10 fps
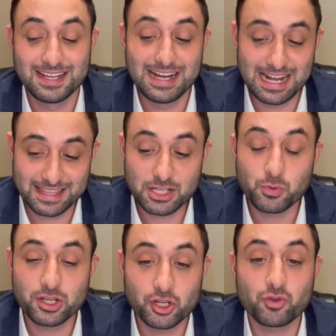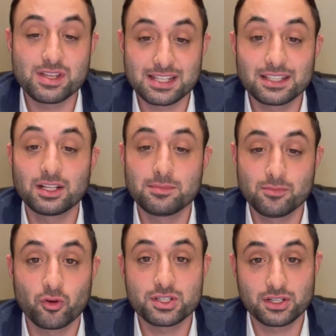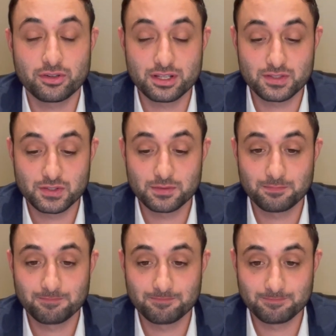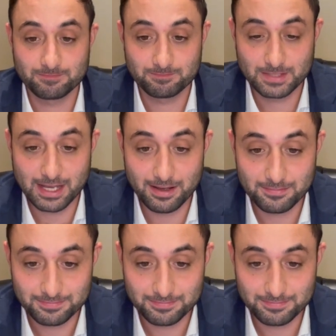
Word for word: I think we could agree that's a little bit more serious. Yeah?